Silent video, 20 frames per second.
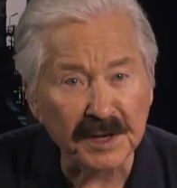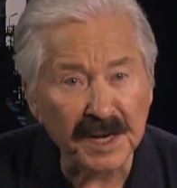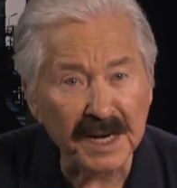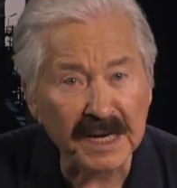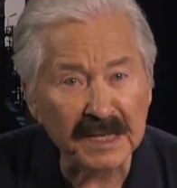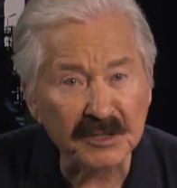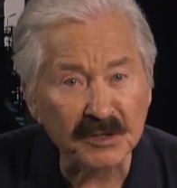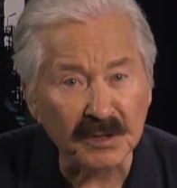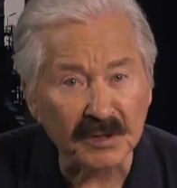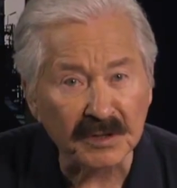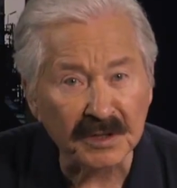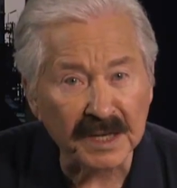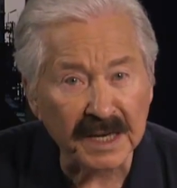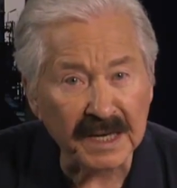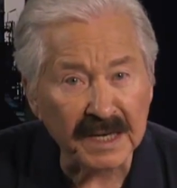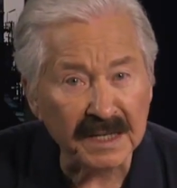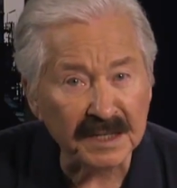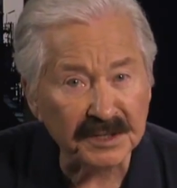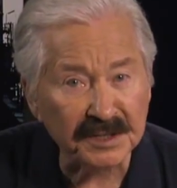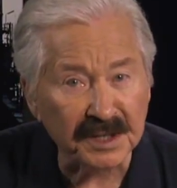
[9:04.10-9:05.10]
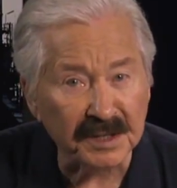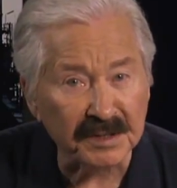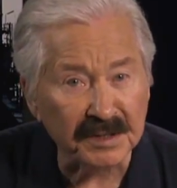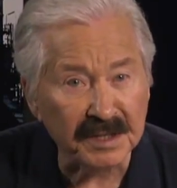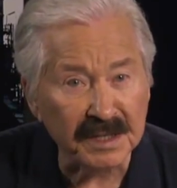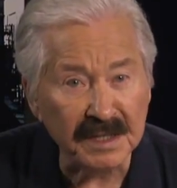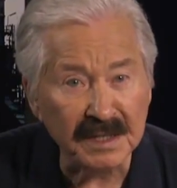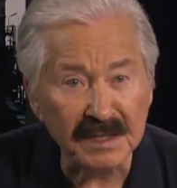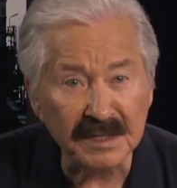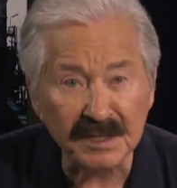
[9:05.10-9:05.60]
natural gas that
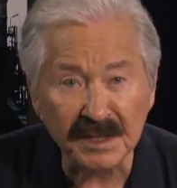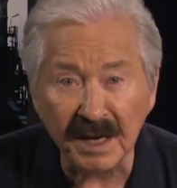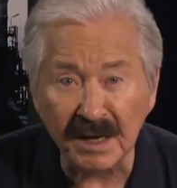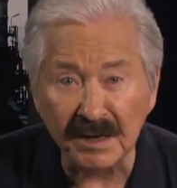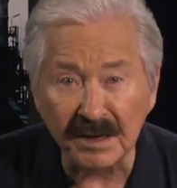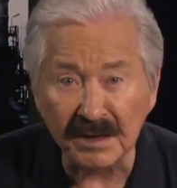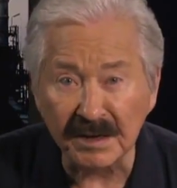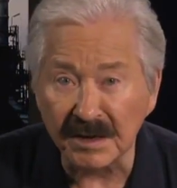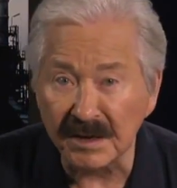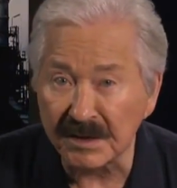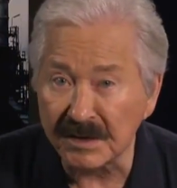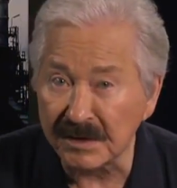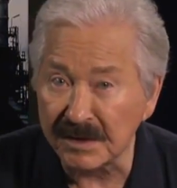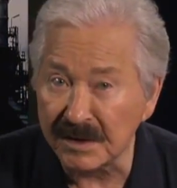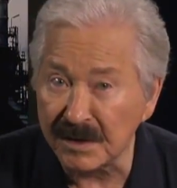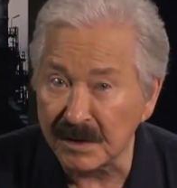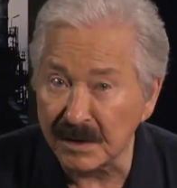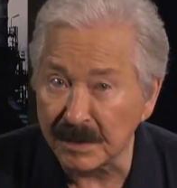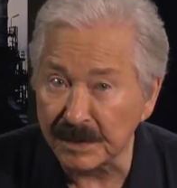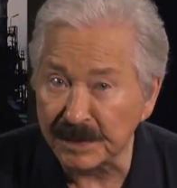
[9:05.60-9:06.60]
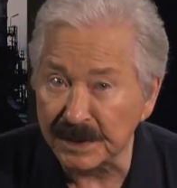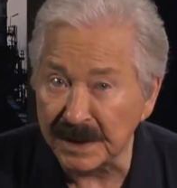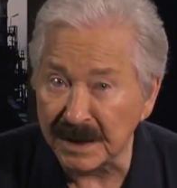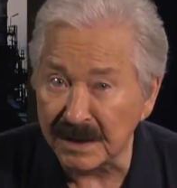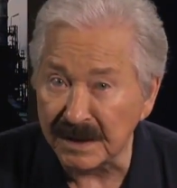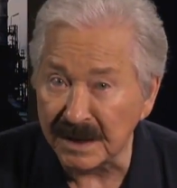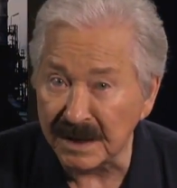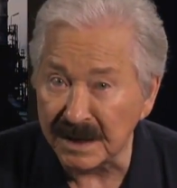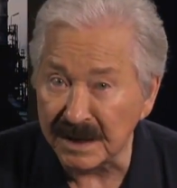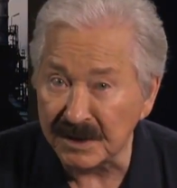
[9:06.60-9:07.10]
these and other
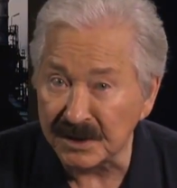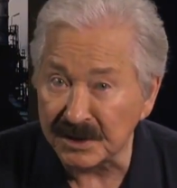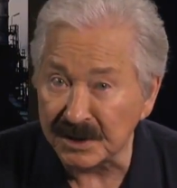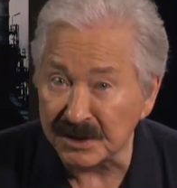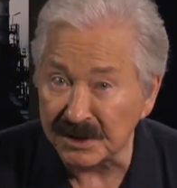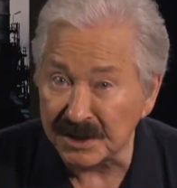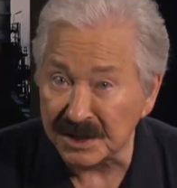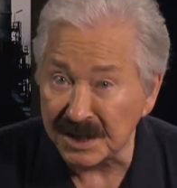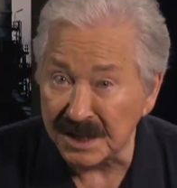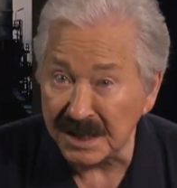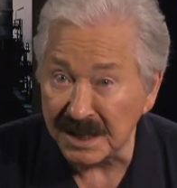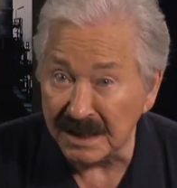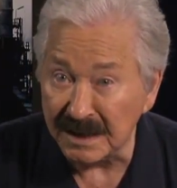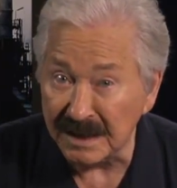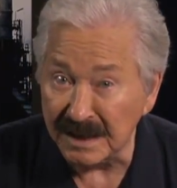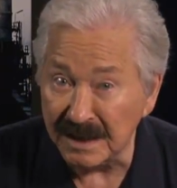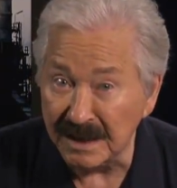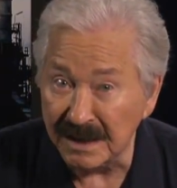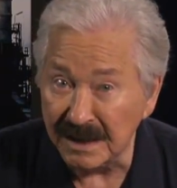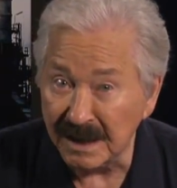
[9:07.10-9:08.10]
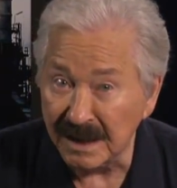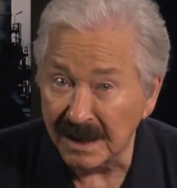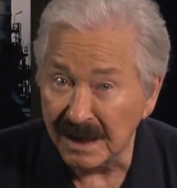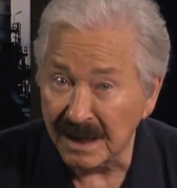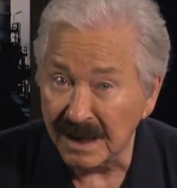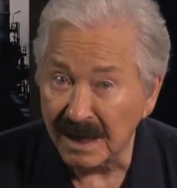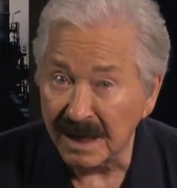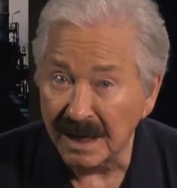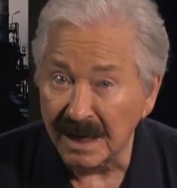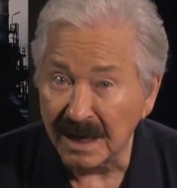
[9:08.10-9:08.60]
European nations need.
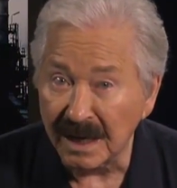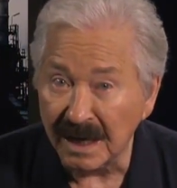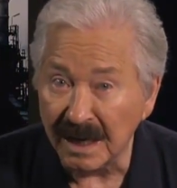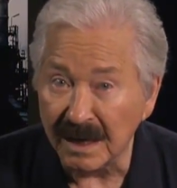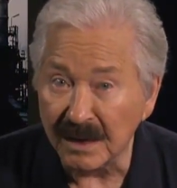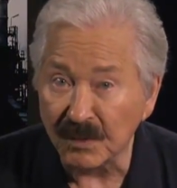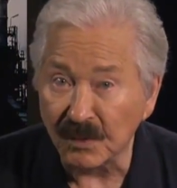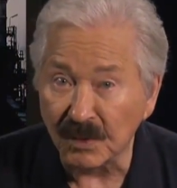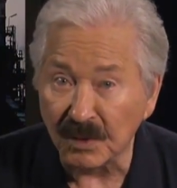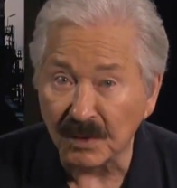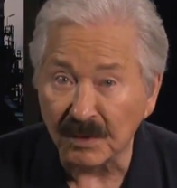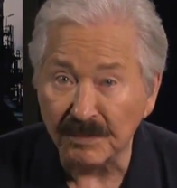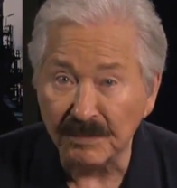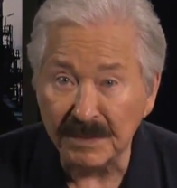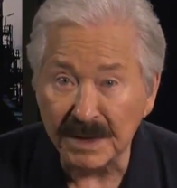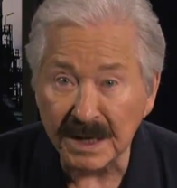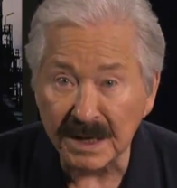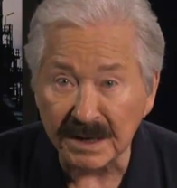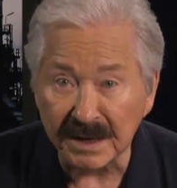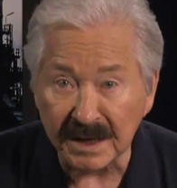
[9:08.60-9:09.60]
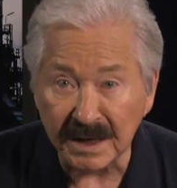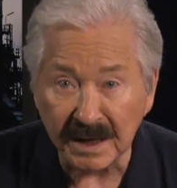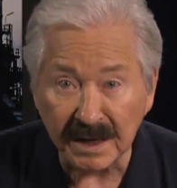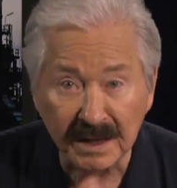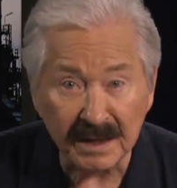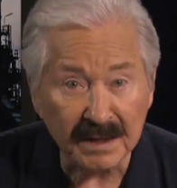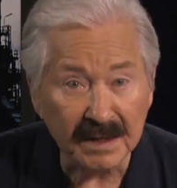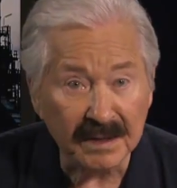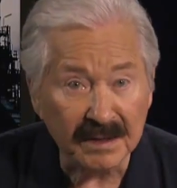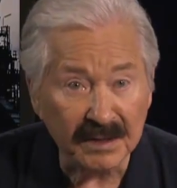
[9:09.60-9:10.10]
It will
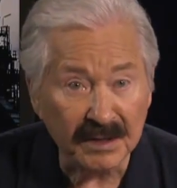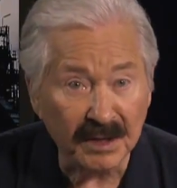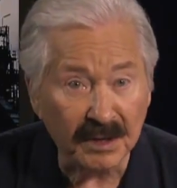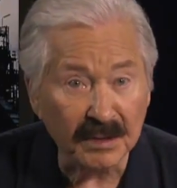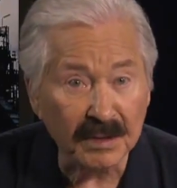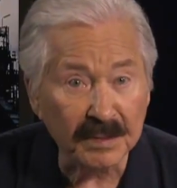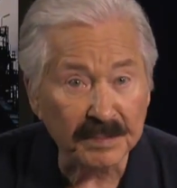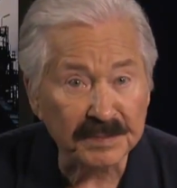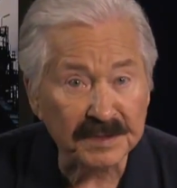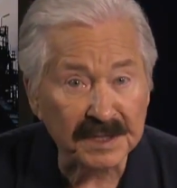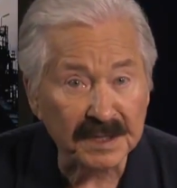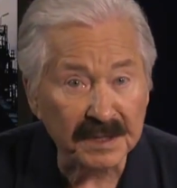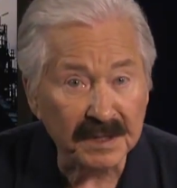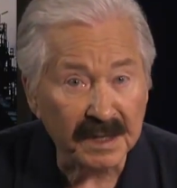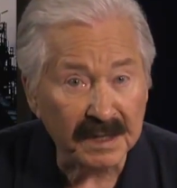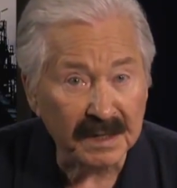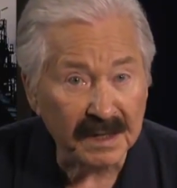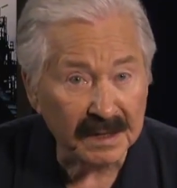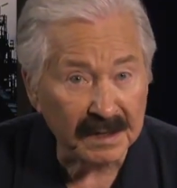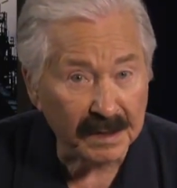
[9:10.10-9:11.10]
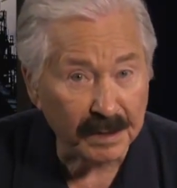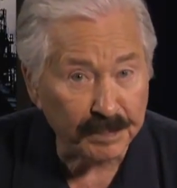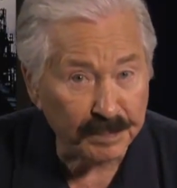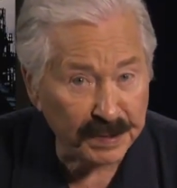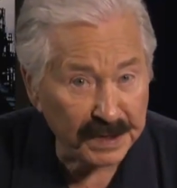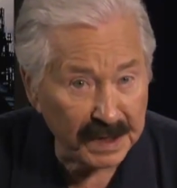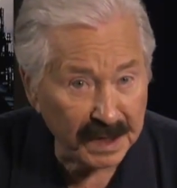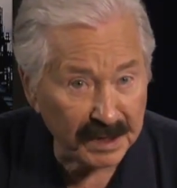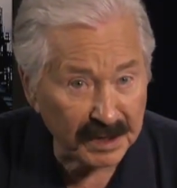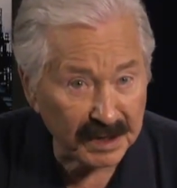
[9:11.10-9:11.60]
mitigate Europe's
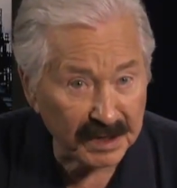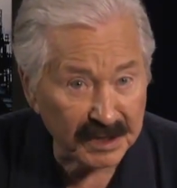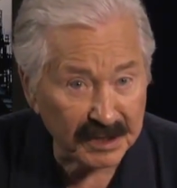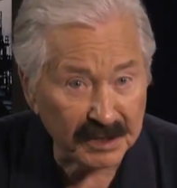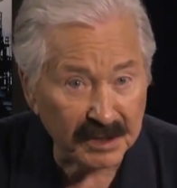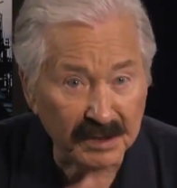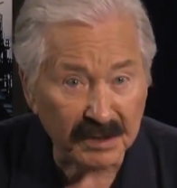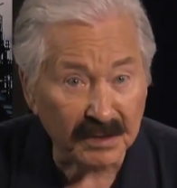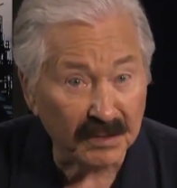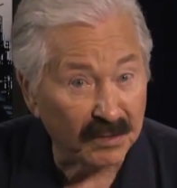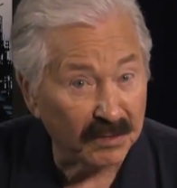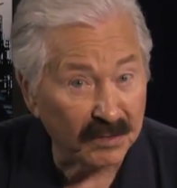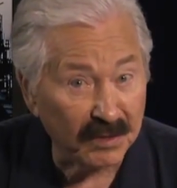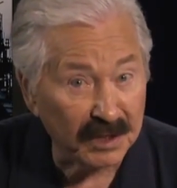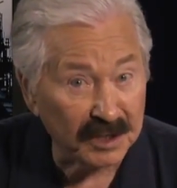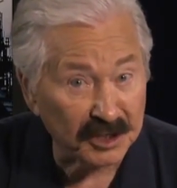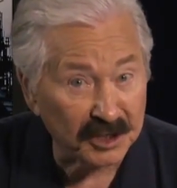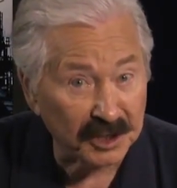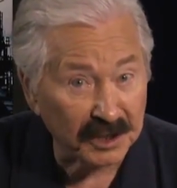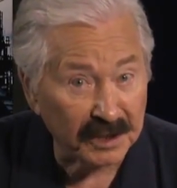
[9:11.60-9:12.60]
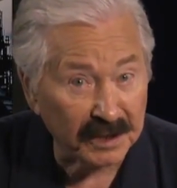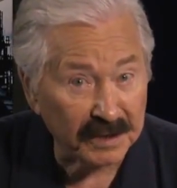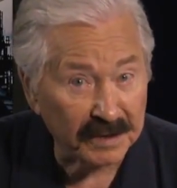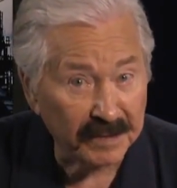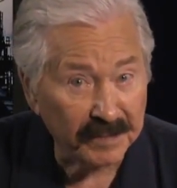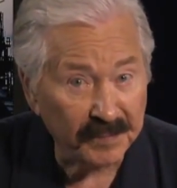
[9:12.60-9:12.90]
dependence on Russia.